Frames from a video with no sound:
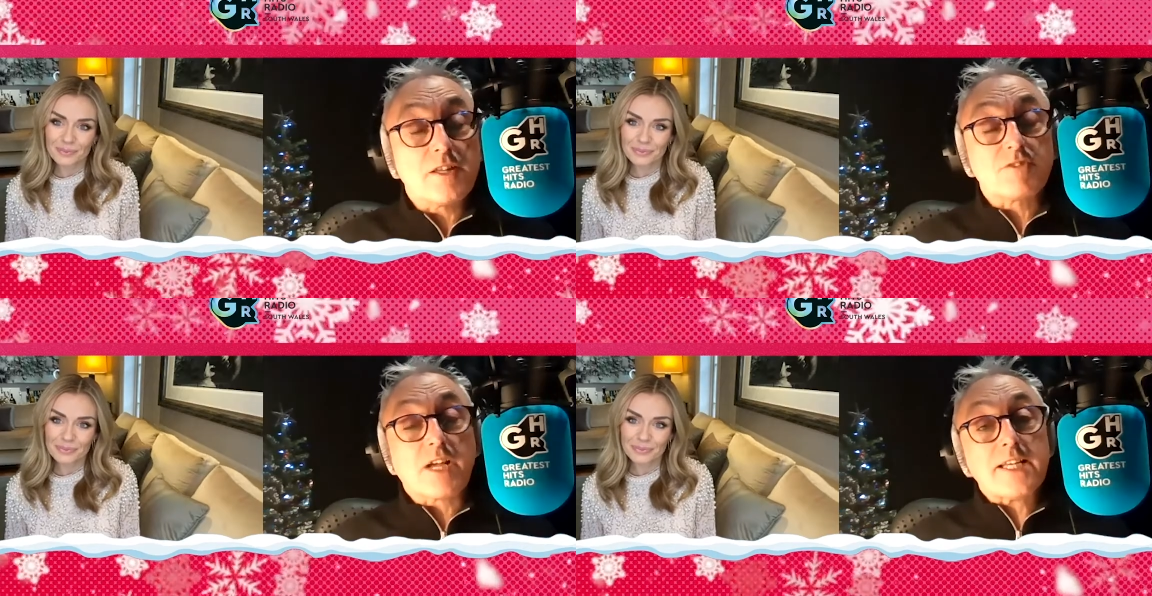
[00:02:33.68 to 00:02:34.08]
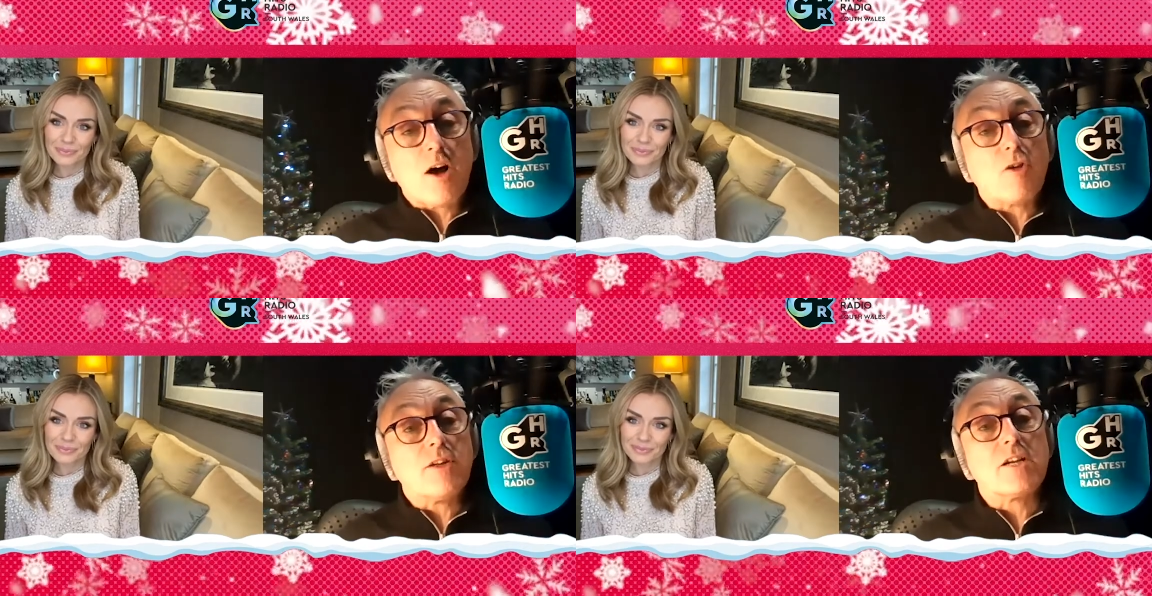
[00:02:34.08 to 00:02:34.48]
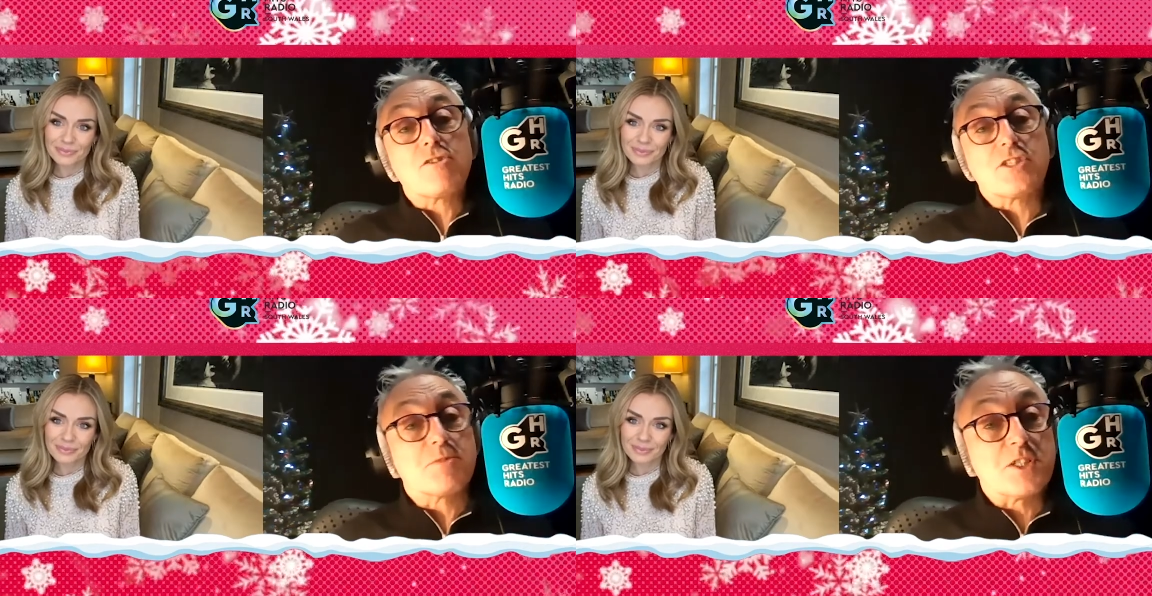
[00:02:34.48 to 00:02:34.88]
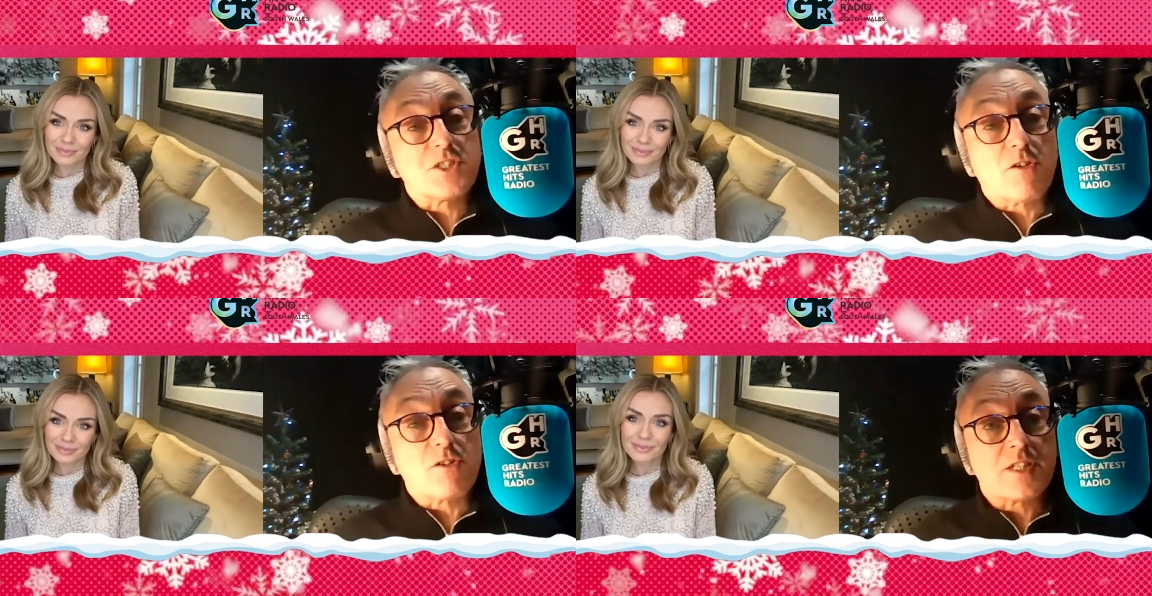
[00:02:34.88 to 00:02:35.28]
Speaker 1: those iconic Christmas
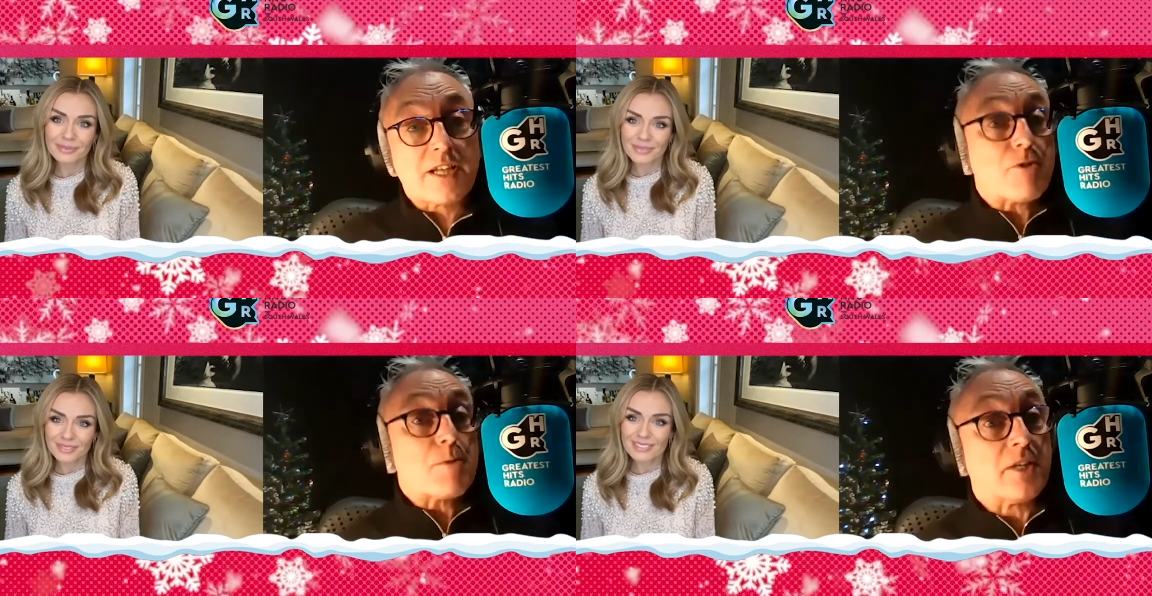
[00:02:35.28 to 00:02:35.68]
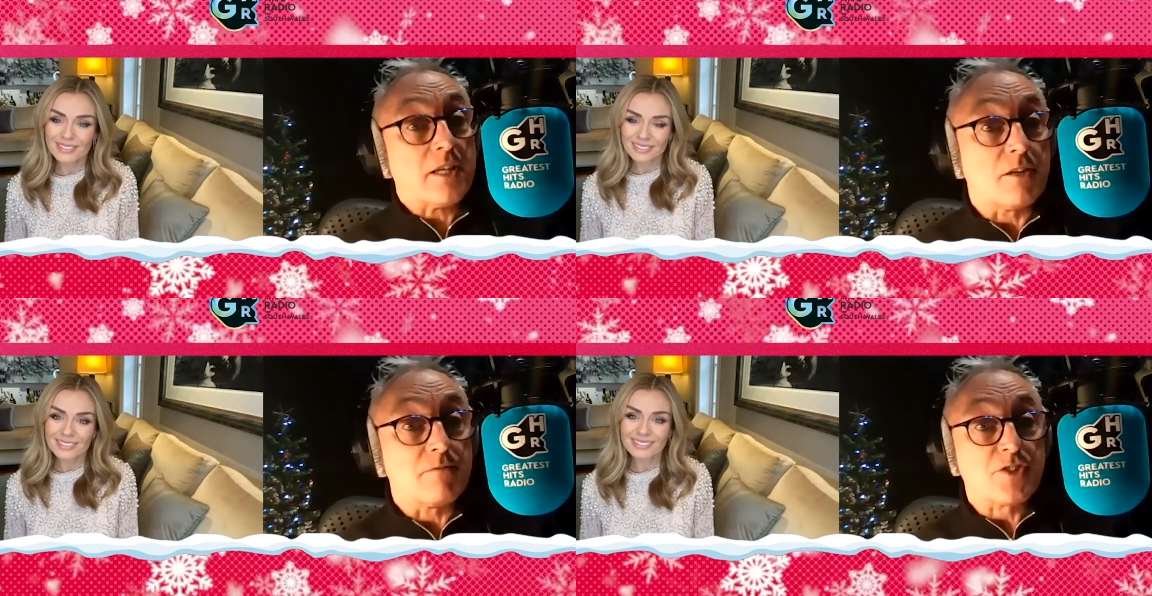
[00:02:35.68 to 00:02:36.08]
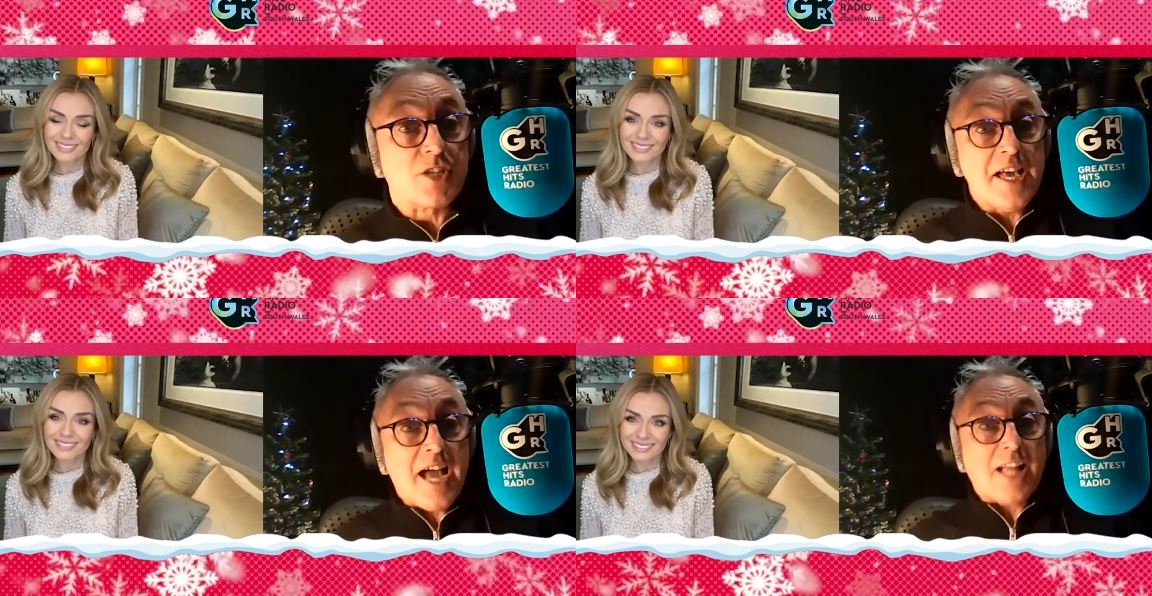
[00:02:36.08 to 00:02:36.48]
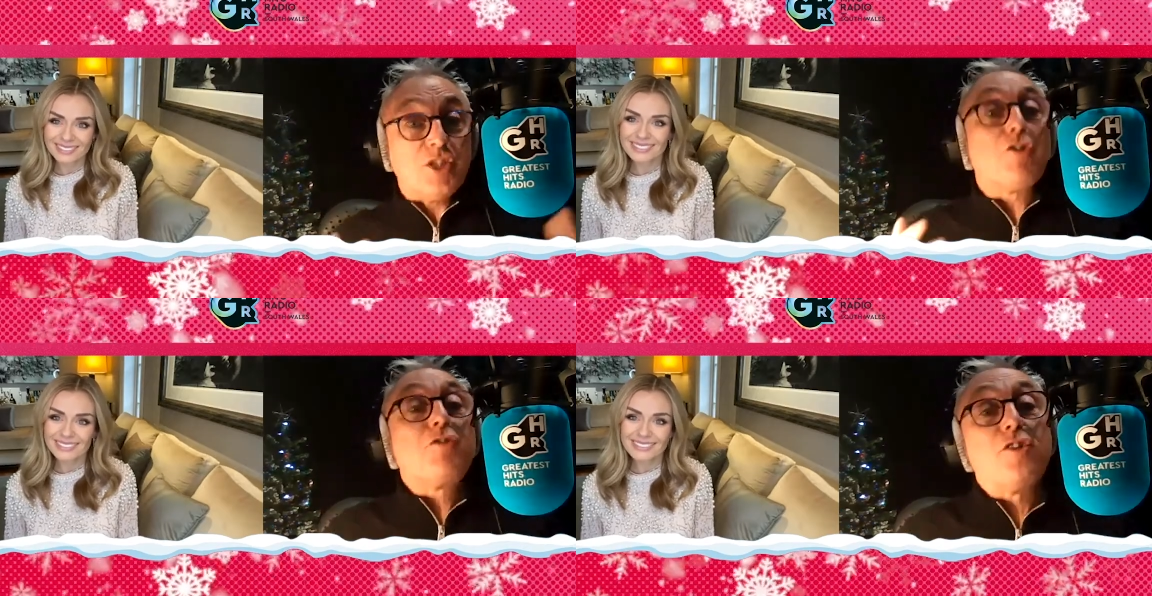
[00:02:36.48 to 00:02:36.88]
songs that everybody loves, and
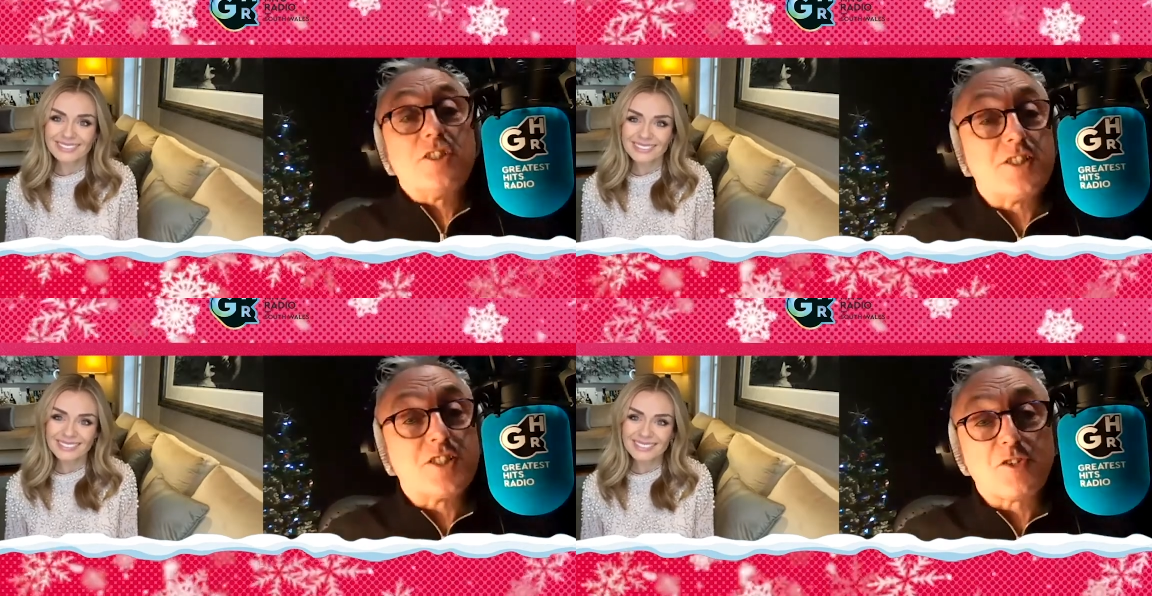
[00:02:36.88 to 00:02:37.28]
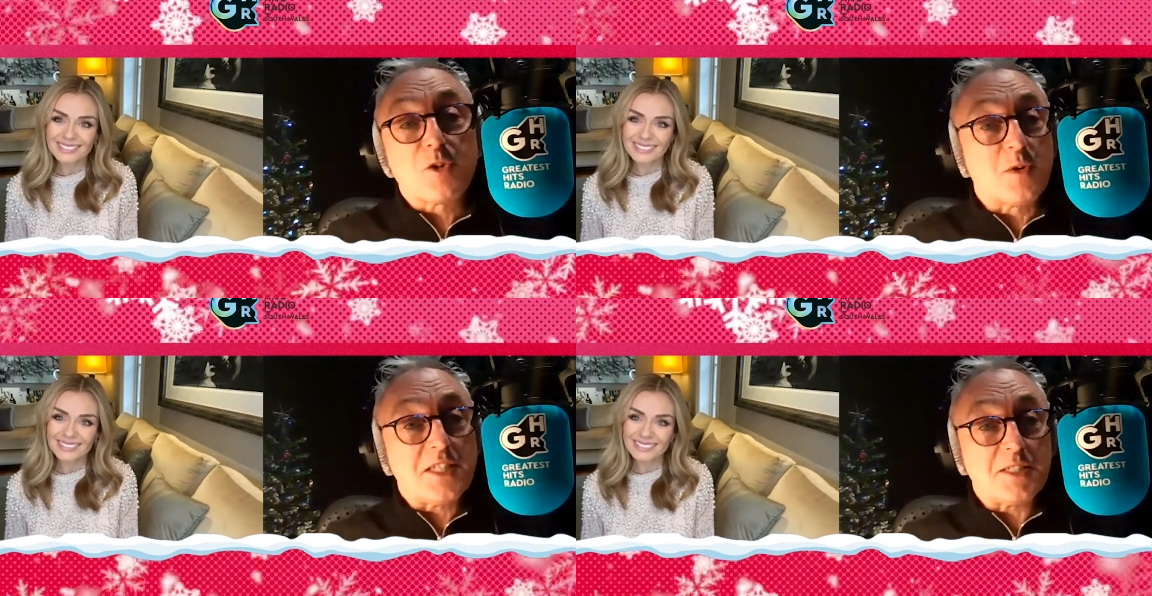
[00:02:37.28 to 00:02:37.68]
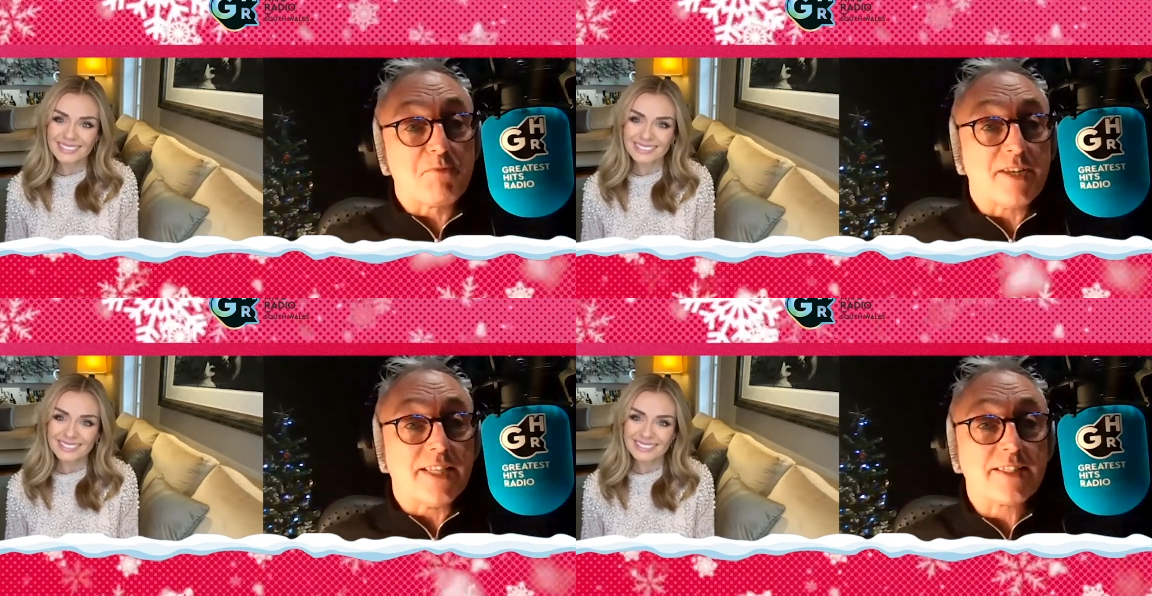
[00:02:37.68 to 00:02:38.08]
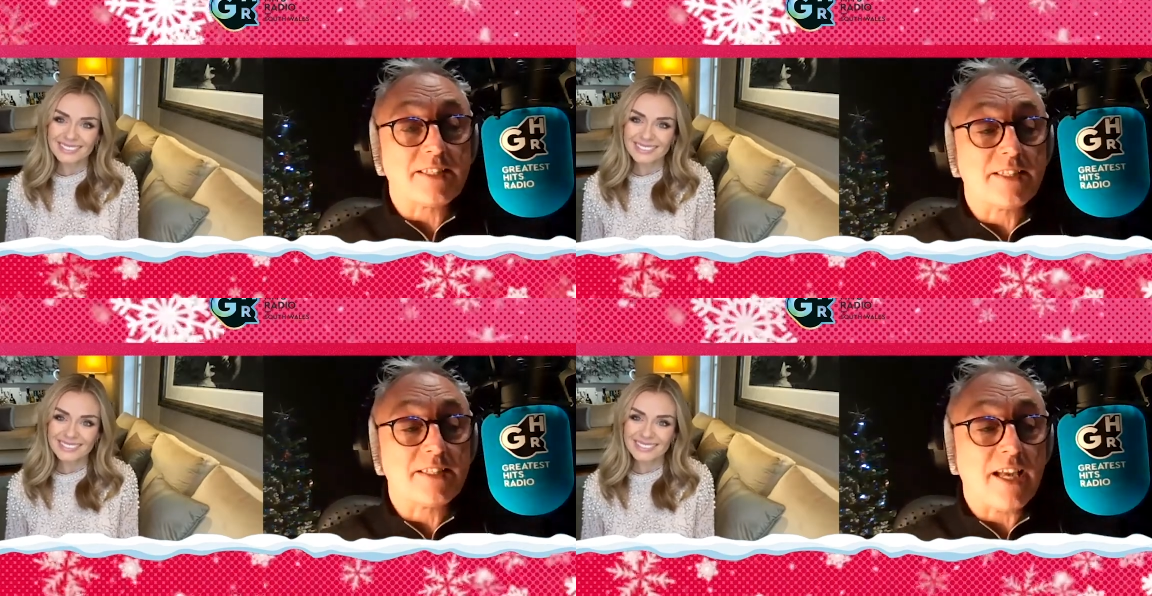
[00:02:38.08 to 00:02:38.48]
your versions are always
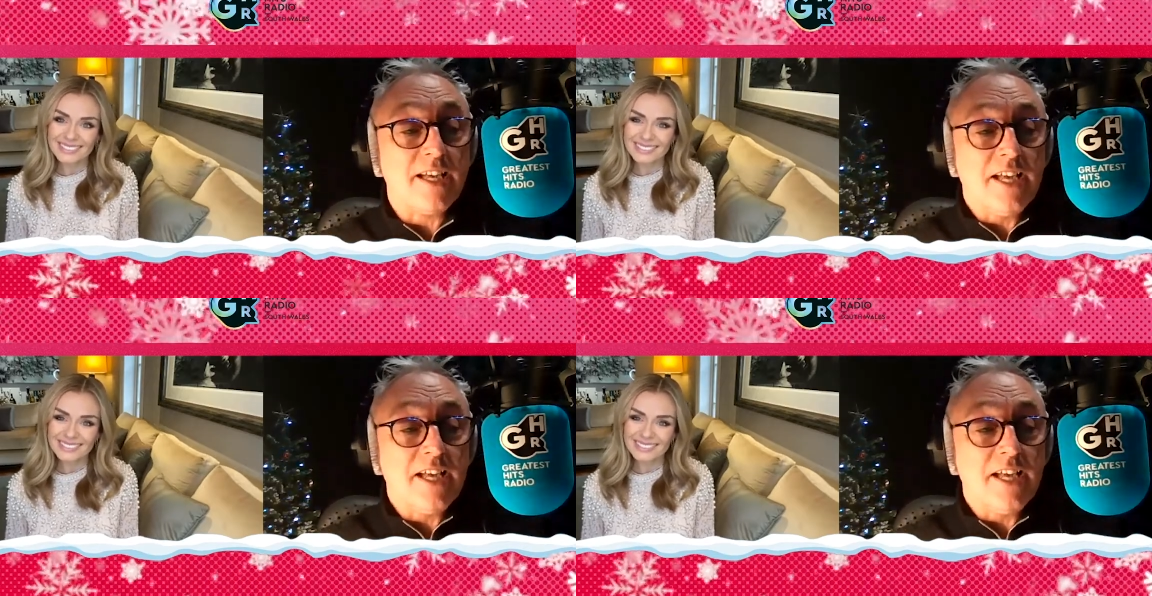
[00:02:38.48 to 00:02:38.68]
brilliant. And uh,